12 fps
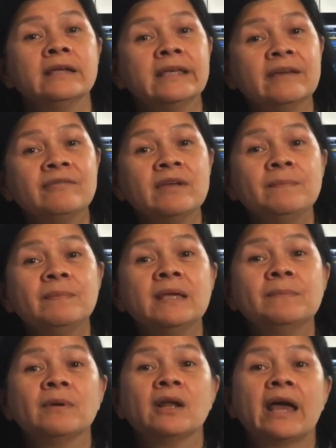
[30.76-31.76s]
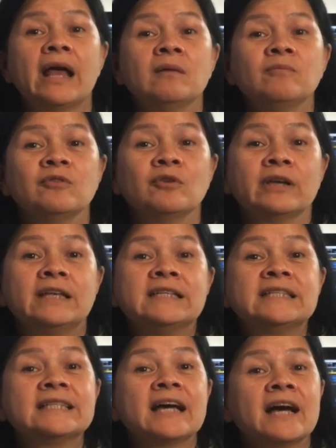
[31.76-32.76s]
Giving people helpful
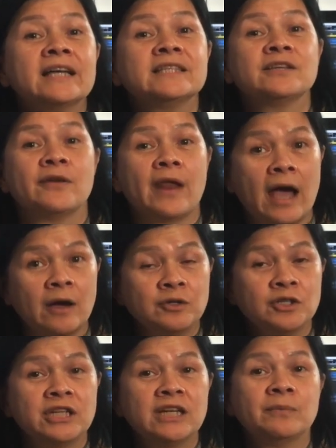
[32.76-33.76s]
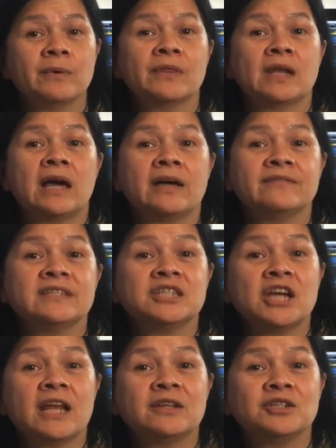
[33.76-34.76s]
insights on how to deal with life's
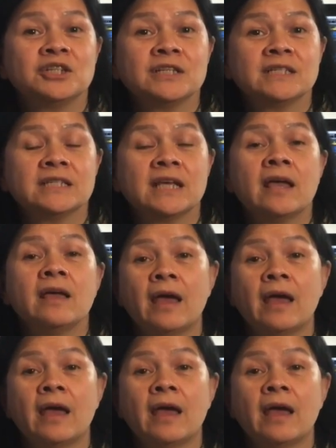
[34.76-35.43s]
challenges